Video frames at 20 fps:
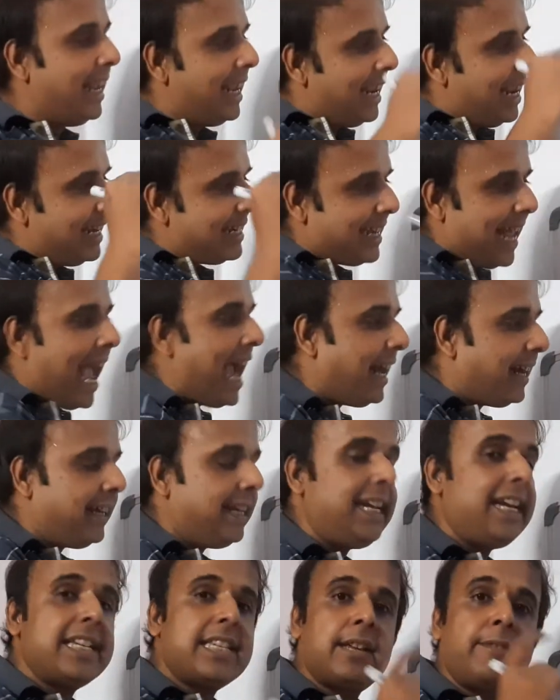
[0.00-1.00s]
is
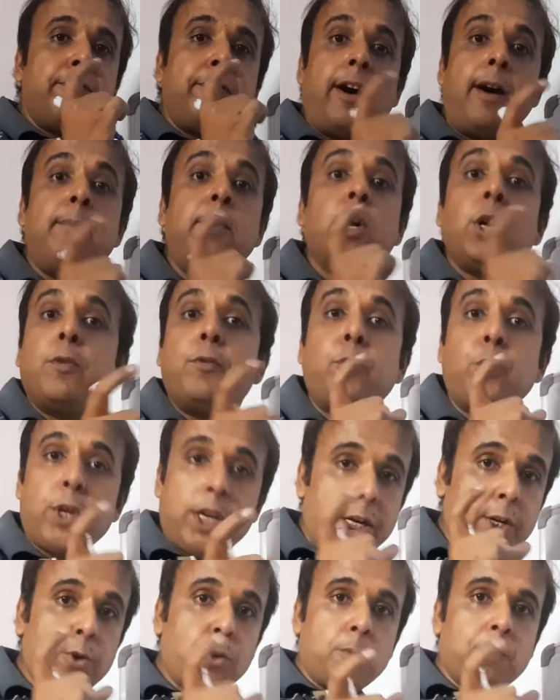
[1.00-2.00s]
acting as a
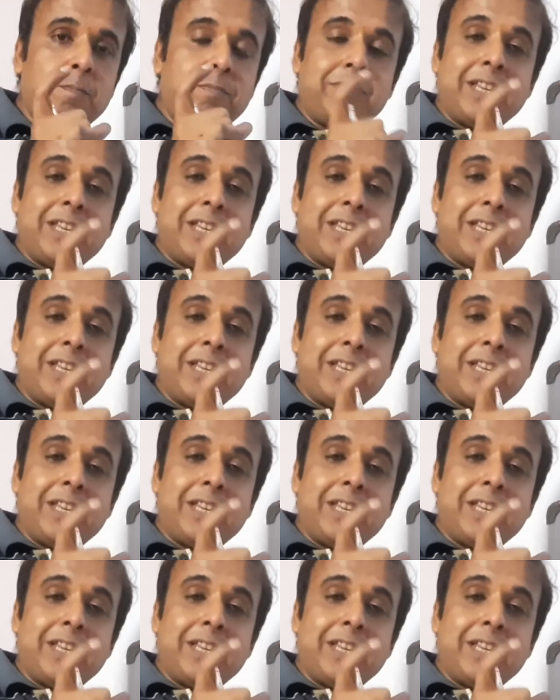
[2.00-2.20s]
pharmacophoric group.